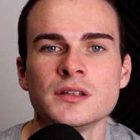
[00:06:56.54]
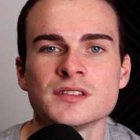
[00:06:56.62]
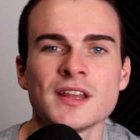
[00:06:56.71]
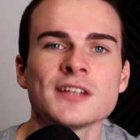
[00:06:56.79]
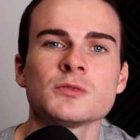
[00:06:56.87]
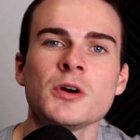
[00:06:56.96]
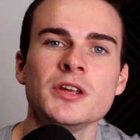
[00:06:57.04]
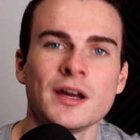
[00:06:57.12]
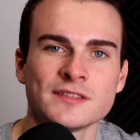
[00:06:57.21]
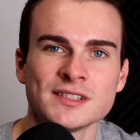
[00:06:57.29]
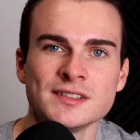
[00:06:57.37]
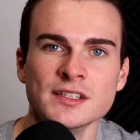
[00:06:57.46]
So that's why you
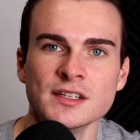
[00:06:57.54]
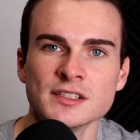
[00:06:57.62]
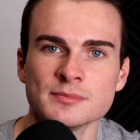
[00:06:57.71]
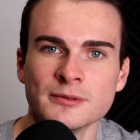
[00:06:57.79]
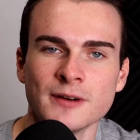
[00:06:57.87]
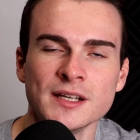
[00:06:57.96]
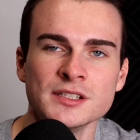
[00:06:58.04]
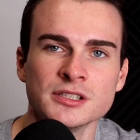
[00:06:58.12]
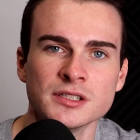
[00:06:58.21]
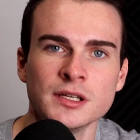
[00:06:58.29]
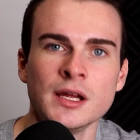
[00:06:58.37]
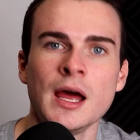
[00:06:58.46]
have to seek
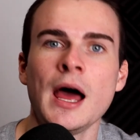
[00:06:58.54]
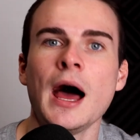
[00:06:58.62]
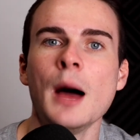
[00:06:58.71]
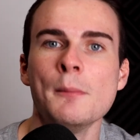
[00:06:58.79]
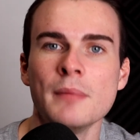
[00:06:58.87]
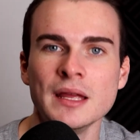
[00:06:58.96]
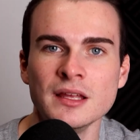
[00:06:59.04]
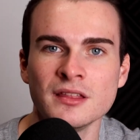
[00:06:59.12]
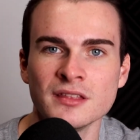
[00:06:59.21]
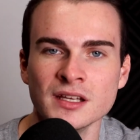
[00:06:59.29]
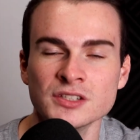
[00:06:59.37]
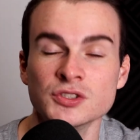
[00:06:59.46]
inspiration and make
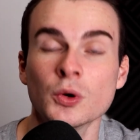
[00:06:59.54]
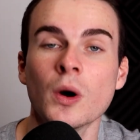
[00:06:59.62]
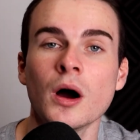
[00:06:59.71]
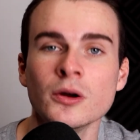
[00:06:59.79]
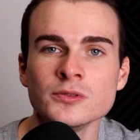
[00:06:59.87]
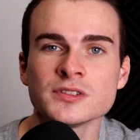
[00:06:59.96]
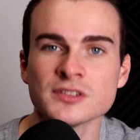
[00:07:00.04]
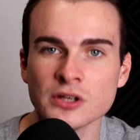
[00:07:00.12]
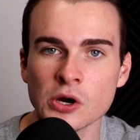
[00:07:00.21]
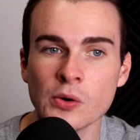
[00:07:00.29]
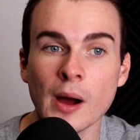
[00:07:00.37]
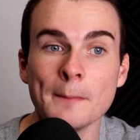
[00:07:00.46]
things your own
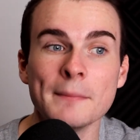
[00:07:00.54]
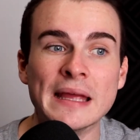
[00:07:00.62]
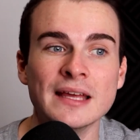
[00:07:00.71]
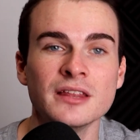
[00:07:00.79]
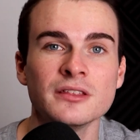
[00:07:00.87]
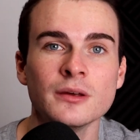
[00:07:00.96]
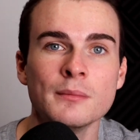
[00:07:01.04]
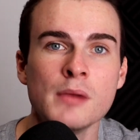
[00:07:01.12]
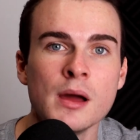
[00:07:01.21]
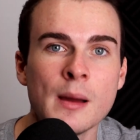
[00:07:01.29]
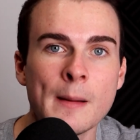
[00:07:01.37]
style and make them